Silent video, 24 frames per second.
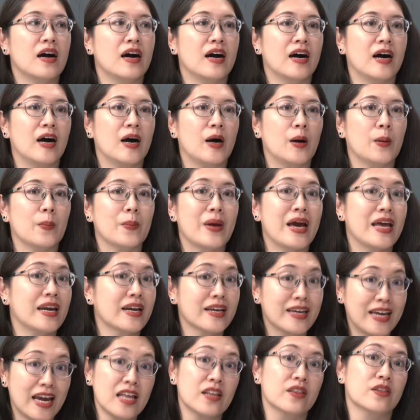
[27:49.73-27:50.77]
And
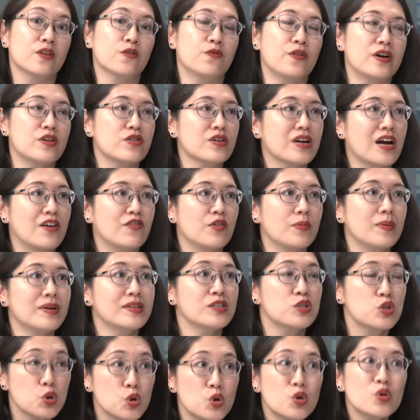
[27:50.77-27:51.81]
again, the federal
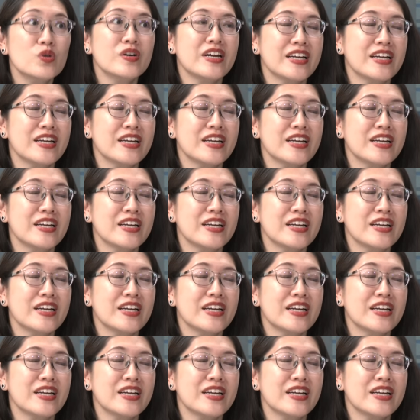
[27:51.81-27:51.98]
government too